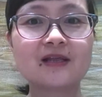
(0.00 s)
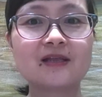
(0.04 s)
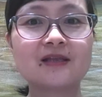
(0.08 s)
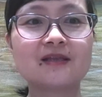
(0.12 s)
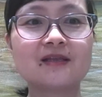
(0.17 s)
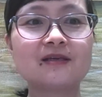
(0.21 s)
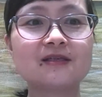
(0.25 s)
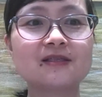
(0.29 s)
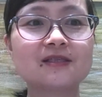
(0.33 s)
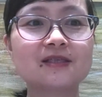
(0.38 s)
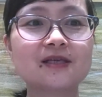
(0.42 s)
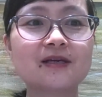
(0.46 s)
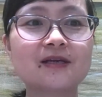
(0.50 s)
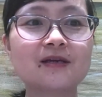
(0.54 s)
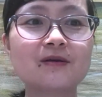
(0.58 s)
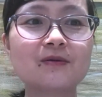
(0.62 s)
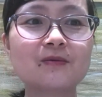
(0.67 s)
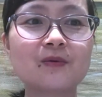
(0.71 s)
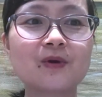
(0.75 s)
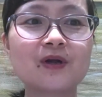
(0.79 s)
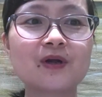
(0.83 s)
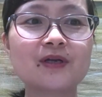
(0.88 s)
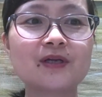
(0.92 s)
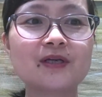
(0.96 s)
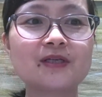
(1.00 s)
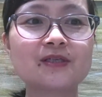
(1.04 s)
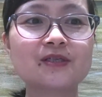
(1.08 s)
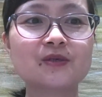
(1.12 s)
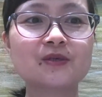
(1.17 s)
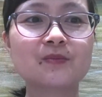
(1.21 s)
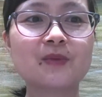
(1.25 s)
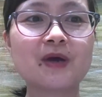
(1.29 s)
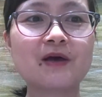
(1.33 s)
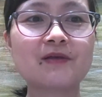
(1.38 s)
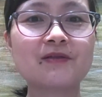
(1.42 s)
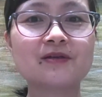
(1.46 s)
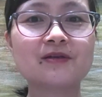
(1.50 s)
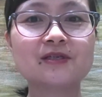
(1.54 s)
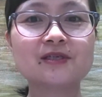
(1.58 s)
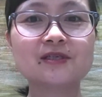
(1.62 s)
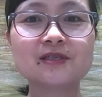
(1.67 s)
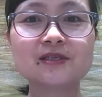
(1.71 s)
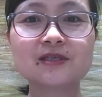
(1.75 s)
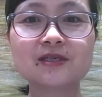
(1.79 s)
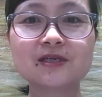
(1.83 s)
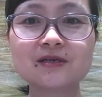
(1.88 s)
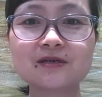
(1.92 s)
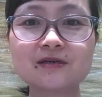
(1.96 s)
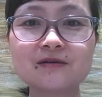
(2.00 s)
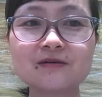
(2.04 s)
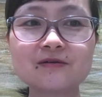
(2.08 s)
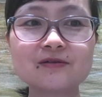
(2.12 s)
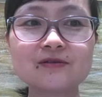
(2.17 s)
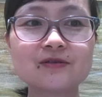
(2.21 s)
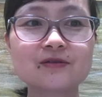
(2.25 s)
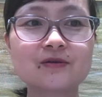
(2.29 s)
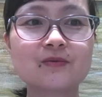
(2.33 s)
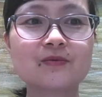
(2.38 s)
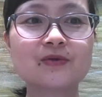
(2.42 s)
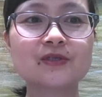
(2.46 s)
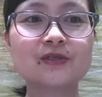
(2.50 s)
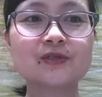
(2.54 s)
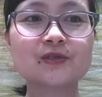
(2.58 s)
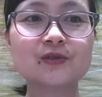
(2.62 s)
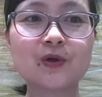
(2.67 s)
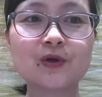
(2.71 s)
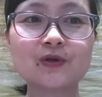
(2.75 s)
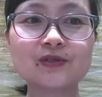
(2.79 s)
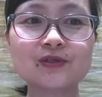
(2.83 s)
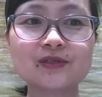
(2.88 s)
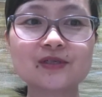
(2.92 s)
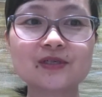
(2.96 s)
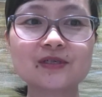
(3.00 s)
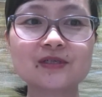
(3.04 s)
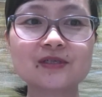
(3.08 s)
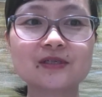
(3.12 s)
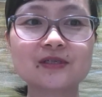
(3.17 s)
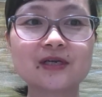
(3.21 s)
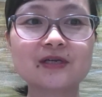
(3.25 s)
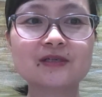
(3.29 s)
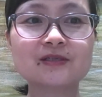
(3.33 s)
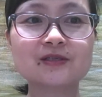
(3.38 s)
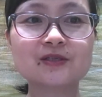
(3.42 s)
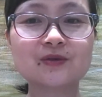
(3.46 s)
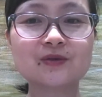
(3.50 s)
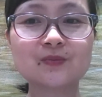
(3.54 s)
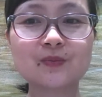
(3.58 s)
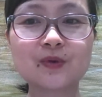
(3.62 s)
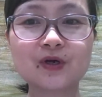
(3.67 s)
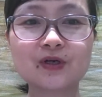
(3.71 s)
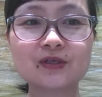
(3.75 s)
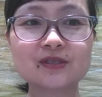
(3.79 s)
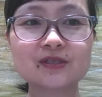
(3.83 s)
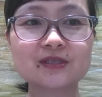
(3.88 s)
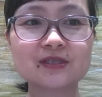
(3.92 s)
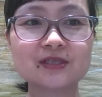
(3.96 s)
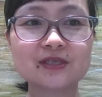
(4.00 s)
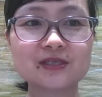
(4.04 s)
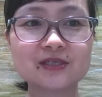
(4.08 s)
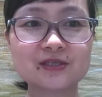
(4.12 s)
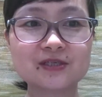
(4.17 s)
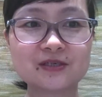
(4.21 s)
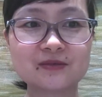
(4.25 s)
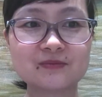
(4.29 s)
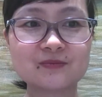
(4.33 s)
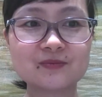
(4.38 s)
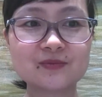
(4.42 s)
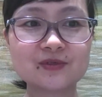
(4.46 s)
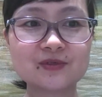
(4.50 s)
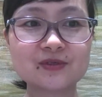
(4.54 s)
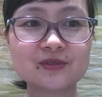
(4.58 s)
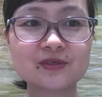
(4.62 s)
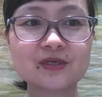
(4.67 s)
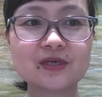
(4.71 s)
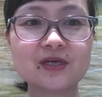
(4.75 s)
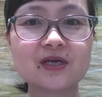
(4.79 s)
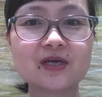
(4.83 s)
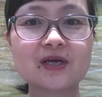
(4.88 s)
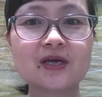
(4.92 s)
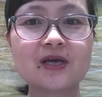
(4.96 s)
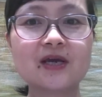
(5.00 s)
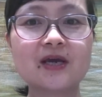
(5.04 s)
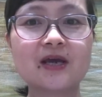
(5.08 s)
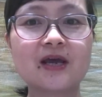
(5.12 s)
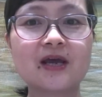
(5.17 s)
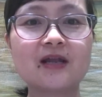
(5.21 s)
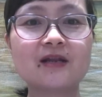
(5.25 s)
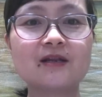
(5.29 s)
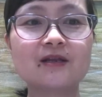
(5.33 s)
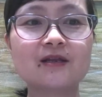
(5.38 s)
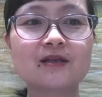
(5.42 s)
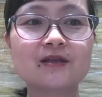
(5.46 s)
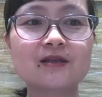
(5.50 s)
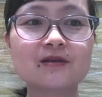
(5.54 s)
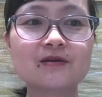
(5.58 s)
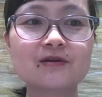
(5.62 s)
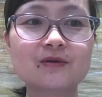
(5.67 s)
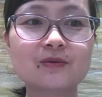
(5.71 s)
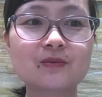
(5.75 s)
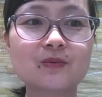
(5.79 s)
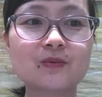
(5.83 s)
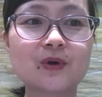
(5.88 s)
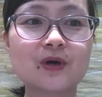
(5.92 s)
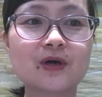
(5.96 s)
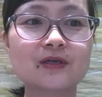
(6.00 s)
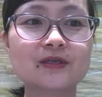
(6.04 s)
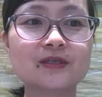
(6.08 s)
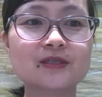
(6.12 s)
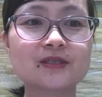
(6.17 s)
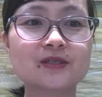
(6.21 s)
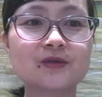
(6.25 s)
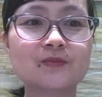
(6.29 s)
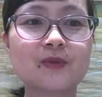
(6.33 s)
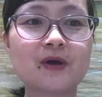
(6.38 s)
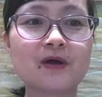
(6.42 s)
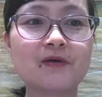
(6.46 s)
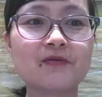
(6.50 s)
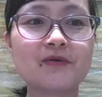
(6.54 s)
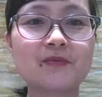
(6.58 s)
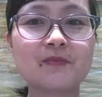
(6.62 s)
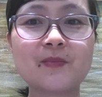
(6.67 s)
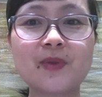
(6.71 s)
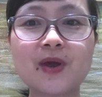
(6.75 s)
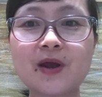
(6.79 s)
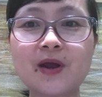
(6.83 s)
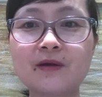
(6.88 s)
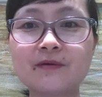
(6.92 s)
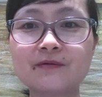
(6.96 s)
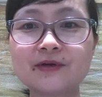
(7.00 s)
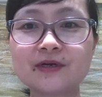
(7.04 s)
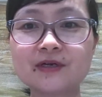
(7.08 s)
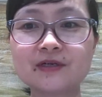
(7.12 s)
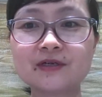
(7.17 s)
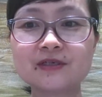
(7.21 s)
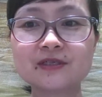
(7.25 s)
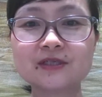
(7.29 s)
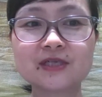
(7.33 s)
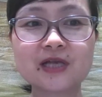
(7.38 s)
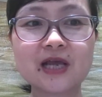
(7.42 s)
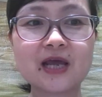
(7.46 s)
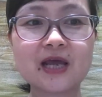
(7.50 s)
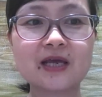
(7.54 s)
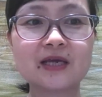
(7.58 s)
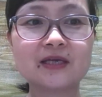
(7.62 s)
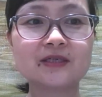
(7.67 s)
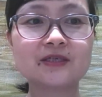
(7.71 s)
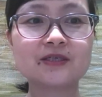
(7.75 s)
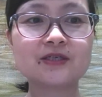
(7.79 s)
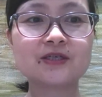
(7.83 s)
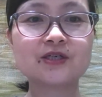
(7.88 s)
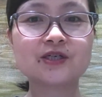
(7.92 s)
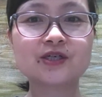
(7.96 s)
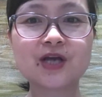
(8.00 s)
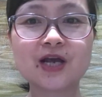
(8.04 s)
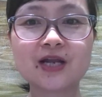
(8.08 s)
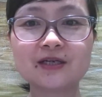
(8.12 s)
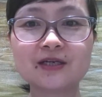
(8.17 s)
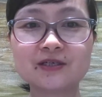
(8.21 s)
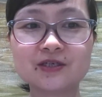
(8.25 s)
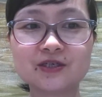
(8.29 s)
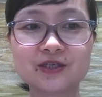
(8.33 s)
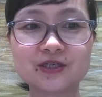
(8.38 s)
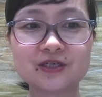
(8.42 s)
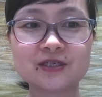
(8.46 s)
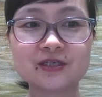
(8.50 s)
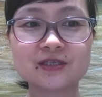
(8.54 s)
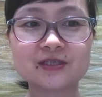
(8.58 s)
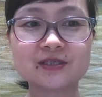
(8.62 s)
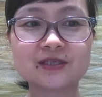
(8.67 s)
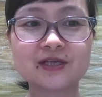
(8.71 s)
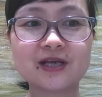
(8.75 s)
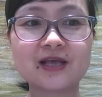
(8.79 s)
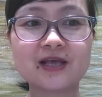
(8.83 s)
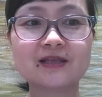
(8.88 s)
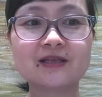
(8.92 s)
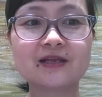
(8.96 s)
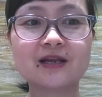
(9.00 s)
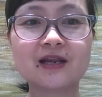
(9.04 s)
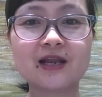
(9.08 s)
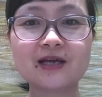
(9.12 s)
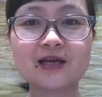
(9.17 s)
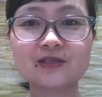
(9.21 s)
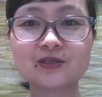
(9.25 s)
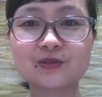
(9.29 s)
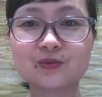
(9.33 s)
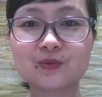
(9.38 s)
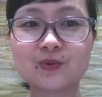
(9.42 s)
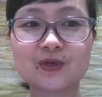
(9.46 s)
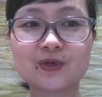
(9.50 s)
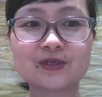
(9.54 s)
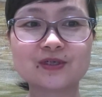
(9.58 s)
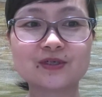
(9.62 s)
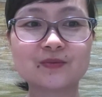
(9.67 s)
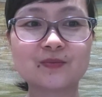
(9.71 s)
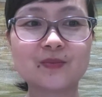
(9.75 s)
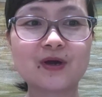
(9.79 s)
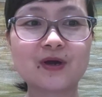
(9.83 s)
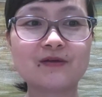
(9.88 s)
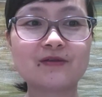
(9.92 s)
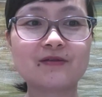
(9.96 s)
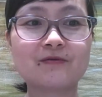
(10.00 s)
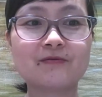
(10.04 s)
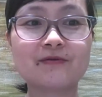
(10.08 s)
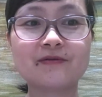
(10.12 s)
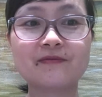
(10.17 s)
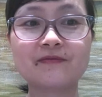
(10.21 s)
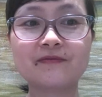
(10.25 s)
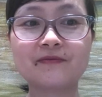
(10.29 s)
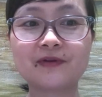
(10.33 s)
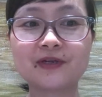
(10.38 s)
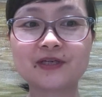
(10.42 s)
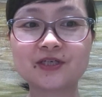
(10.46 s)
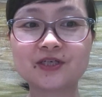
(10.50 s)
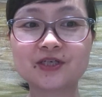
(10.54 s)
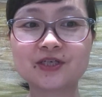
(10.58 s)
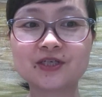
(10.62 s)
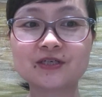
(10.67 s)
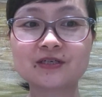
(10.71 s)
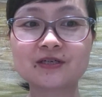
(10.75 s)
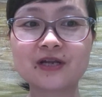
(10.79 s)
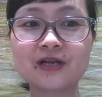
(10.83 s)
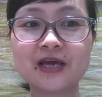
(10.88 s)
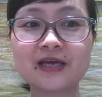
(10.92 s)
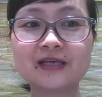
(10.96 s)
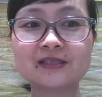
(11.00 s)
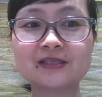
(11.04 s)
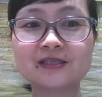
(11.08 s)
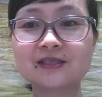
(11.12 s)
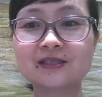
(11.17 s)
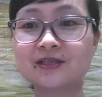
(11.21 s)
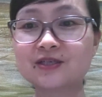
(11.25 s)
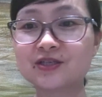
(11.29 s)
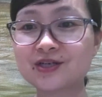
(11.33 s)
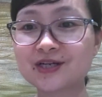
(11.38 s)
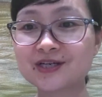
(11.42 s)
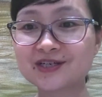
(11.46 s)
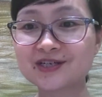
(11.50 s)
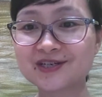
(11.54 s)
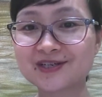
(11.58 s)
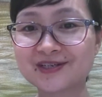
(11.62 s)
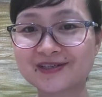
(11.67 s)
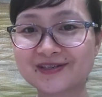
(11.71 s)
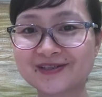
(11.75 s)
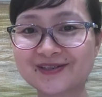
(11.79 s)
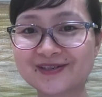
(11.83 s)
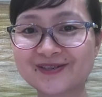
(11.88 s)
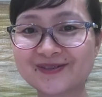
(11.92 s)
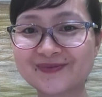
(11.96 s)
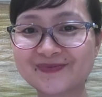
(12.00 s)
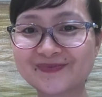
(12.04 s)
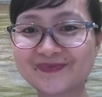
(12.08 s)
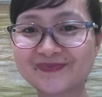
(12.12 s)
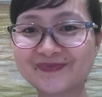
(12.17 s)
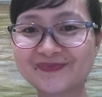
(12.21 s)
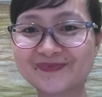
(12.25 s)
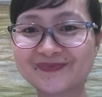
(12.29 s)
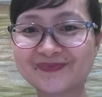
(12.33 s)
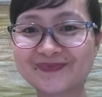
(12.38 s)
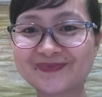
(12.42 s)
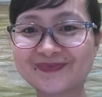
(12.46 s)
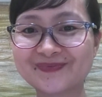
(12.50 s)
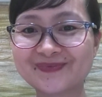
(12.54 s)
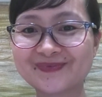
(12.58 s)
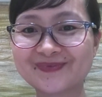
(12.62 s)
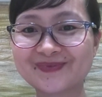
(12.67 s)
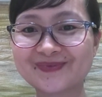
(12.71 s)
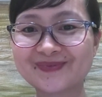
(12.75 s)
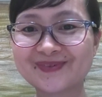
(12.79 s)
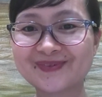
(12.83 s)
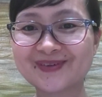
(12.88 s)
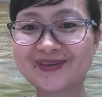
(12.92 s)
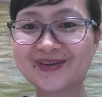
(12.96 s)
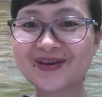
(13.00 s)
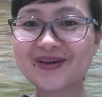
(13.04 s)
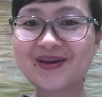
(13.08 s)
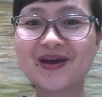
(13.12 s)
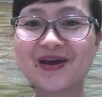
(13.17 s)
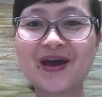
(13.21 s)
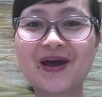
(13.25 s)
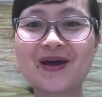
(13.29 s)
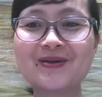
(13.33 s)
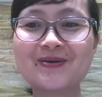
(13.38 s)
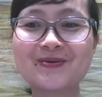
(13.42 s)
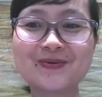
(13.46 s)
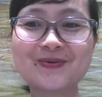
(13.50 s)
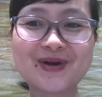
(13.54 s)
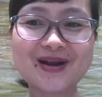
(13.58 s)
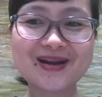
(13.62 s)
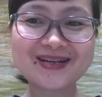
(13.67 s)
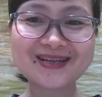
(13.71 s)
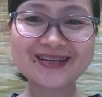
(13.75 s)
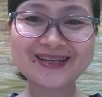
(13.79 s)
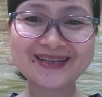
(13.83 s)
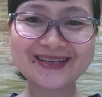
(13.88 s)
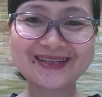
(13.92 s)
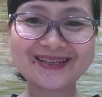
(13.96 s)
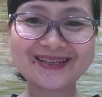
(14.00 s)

The second one is about the skills, resources, and support systems. And the third one is about the barriers and challenges. And the last one is about the reflection and suggestions. Are you ready?